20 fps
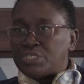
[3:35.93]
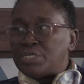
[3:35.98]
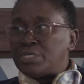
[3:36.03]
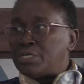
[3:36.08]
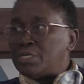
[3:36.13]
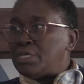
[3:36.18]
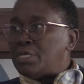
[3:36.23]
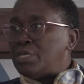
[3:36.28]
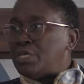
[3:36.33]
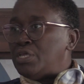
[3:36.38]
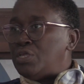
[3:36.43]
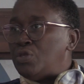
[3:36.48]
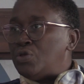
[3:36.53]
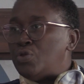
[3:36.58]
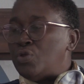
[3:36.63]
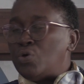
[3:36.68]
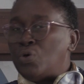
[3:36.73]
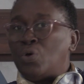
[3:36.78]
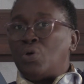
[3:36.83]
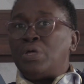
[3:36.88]

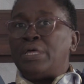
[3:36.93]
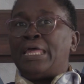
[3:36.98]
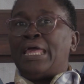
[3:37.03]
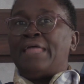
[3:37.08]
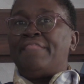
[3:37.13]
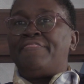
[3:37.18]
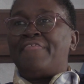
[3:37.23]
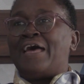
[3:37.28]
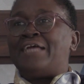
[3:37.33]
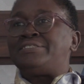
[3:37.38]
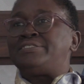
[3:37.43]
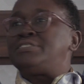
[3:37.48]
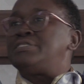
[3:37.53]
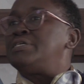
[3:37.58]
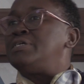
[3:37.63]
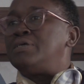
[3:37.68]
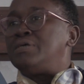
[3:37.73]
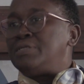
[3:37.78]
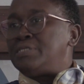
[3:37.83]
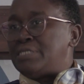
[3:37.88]
that
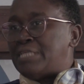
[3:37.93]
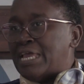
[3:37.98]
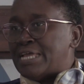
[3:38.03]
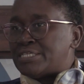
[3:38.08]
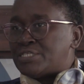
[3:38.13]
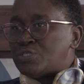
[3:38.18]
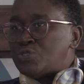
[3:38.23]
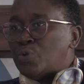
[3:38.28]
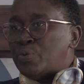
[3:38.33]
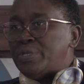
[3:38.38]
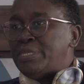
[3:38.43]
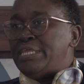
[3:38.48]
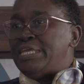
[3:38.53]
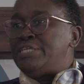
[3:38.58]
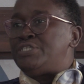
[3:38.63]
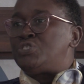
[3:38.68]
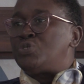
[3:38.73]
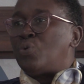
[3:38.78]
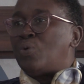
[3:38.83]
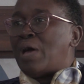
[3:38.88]
there's no
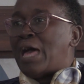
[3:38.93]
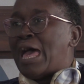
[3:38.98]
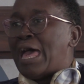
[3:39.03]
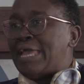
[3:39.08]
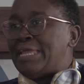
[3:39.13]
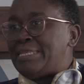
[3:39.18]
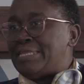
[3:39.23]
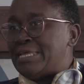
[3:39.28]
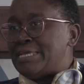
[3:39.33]
need to hide,